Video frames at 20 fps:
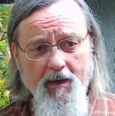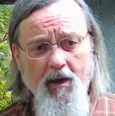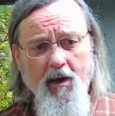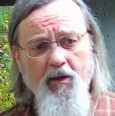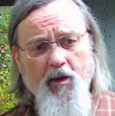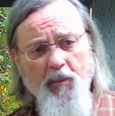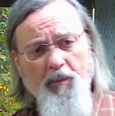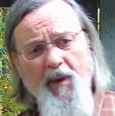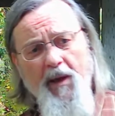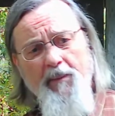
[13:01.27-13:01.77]

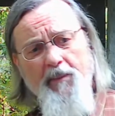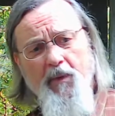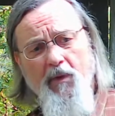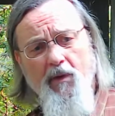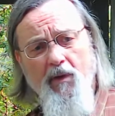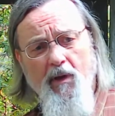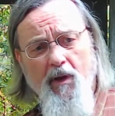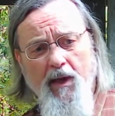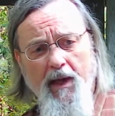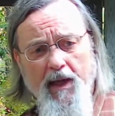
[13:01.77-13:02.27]
The
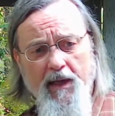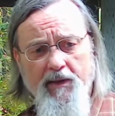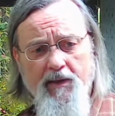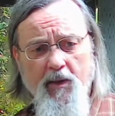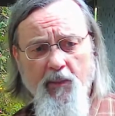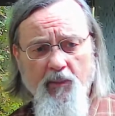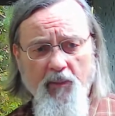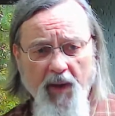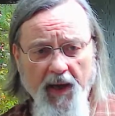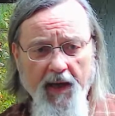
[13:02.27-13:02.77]
people had
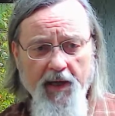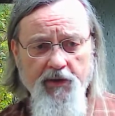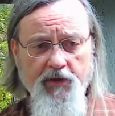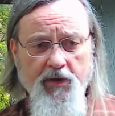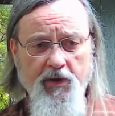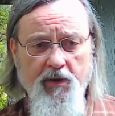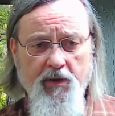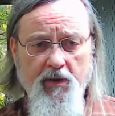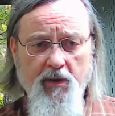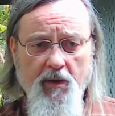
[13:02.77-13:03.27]

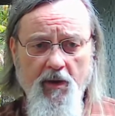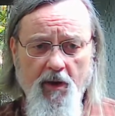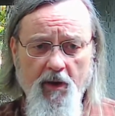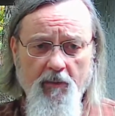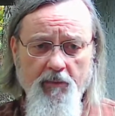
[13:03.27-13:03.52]
compassion on